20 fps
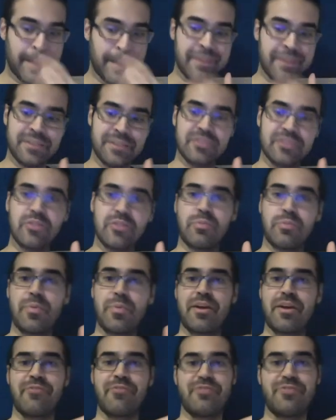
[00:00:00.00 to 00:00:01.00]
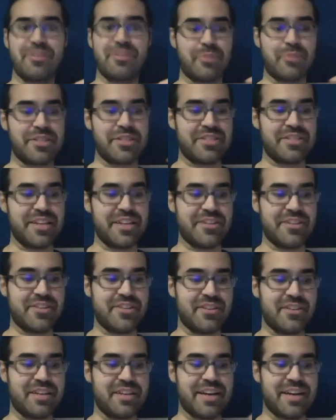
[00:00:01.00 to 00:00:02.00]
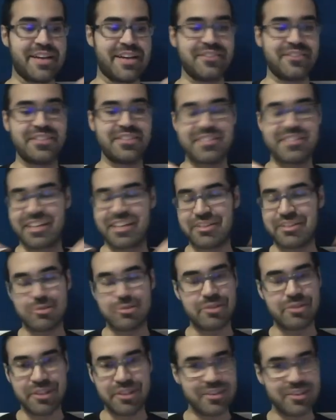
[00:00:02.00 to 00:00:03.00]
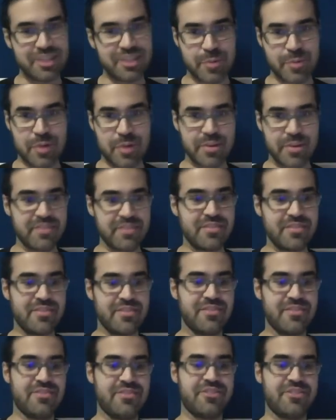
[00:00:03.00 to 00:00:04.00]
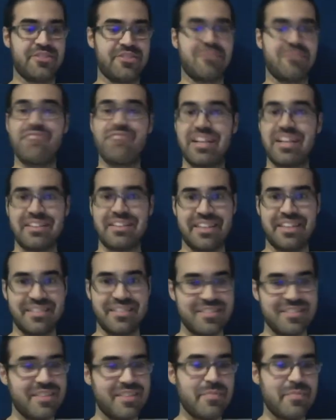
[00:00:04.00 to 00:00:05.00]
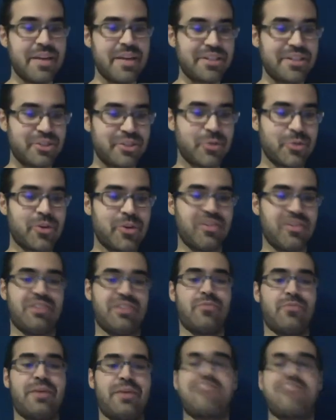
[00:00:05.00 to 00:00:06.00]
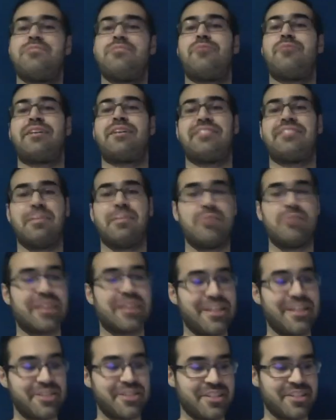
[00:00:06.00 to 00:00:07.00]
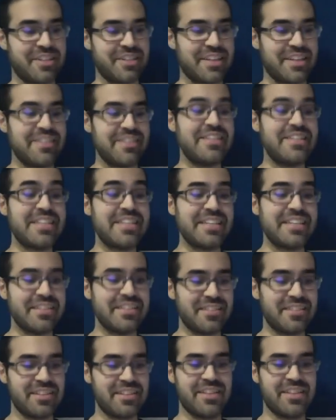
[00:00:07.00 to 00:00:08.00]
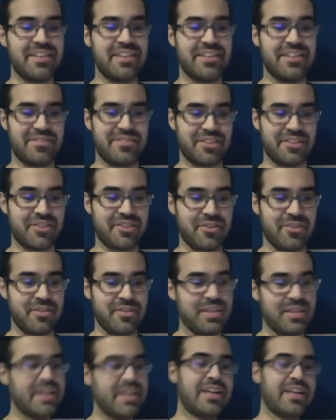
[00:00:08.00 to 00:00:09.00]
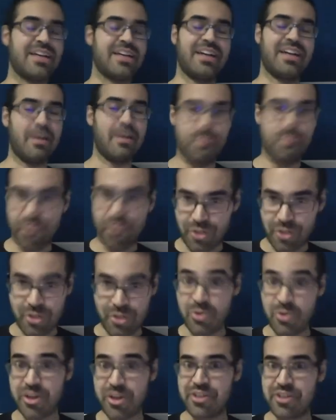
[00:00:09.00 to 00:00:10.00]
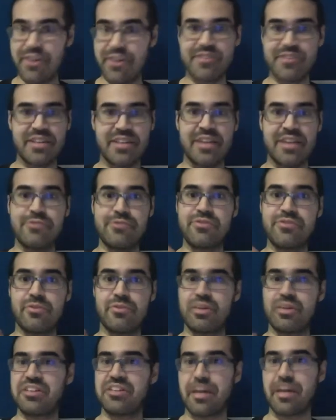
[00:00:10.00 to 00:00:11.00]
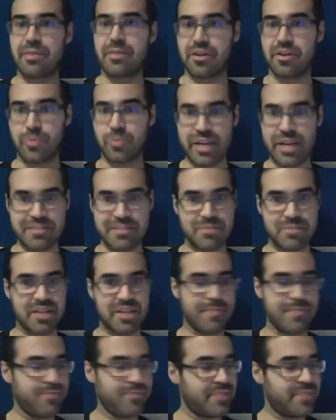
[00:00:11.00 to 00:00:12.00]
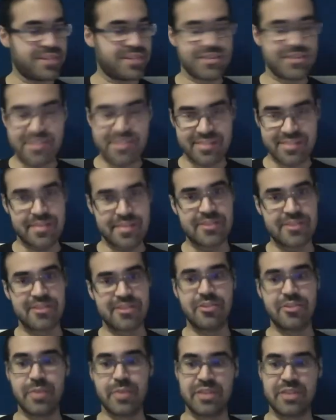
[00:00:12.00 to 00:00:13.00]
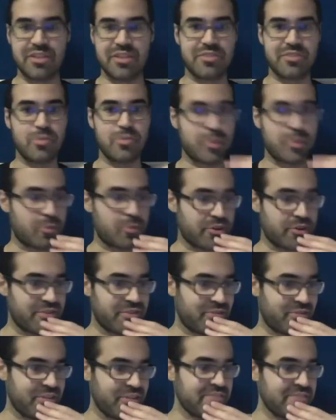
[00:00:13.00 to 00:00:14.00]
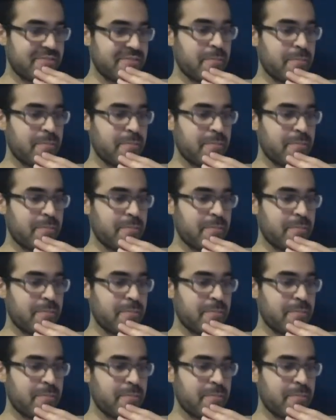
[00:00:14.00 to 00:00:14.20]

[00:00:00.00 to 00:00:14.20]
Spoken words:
So in preparing for this presentation, I actually decided to do a little experiment just to validate and make sure that a WASI application indeed is secure. For those who are curious, I used a runtime called WasmTime, but it's not super important for this.